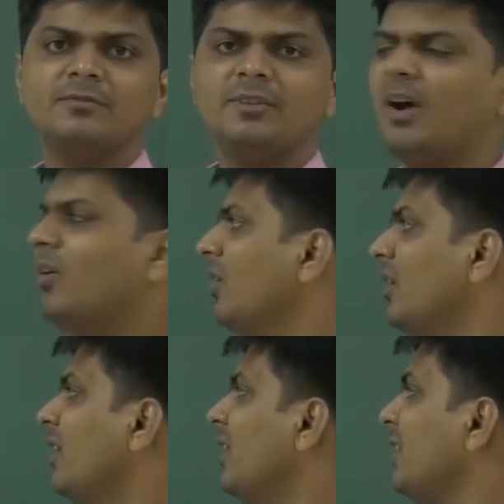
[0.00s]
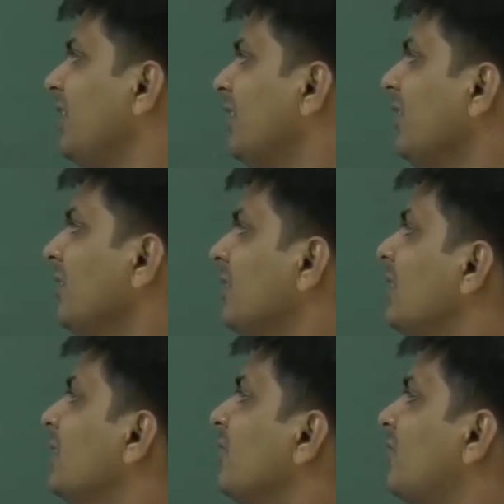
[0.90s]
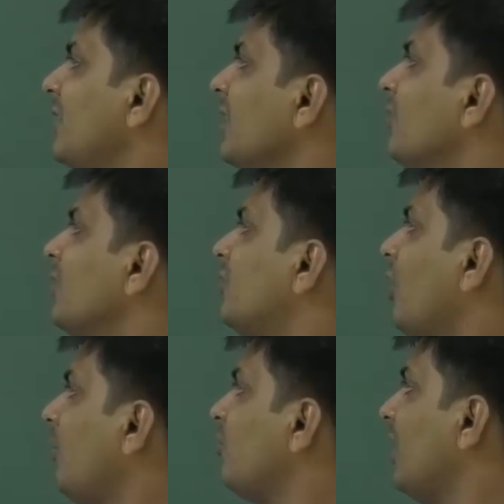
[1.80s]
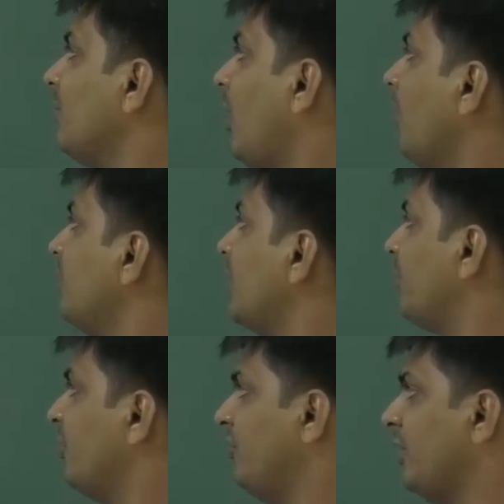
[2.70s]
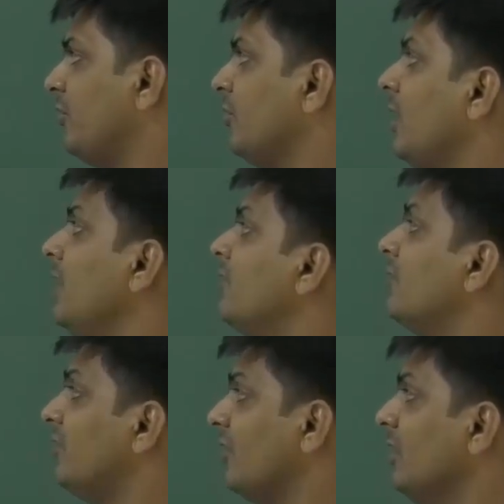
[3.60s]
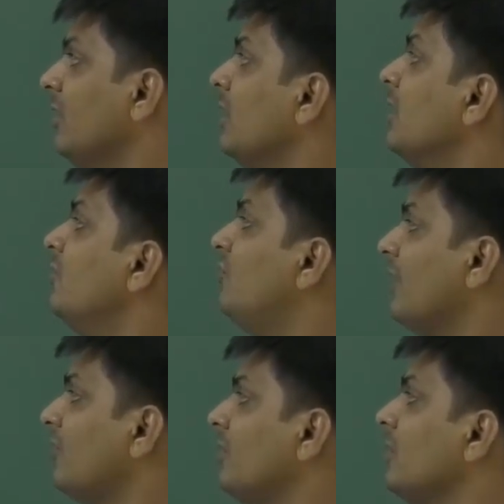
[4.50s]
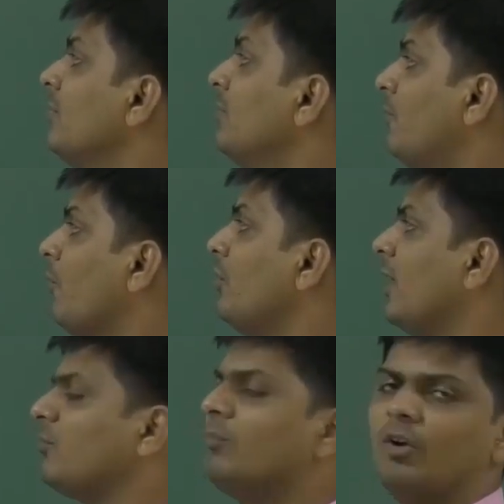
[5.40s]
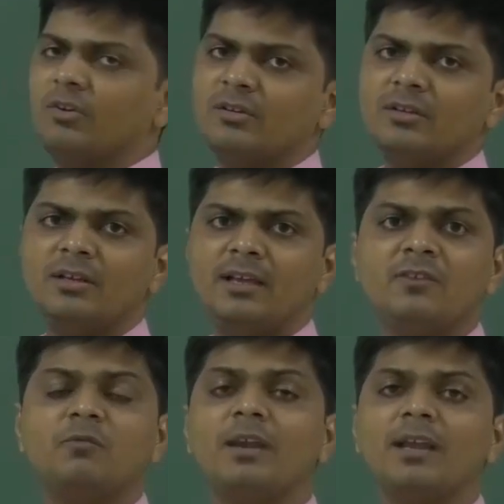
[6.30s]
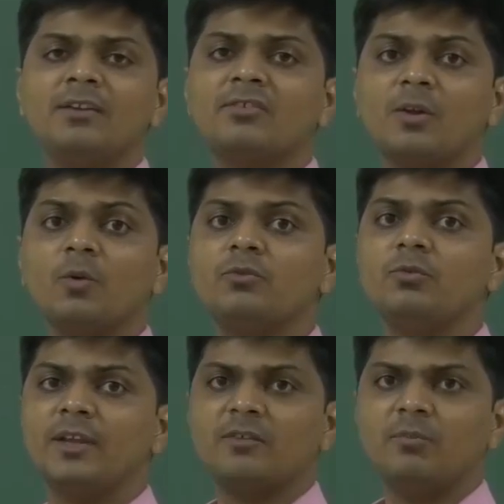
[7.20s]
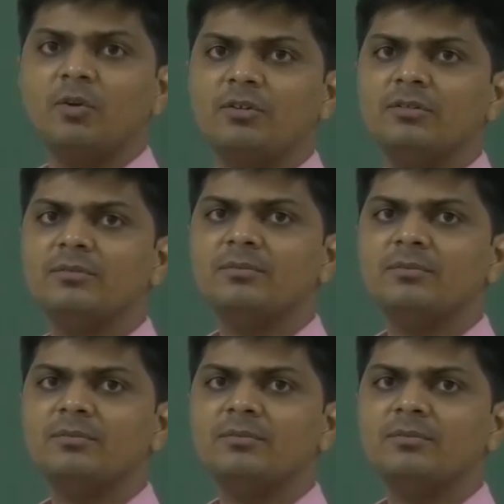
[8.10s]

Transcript: Now, here, sitting on the top shelf of the refrigerator is written just before Desmond. It's close to Desmond.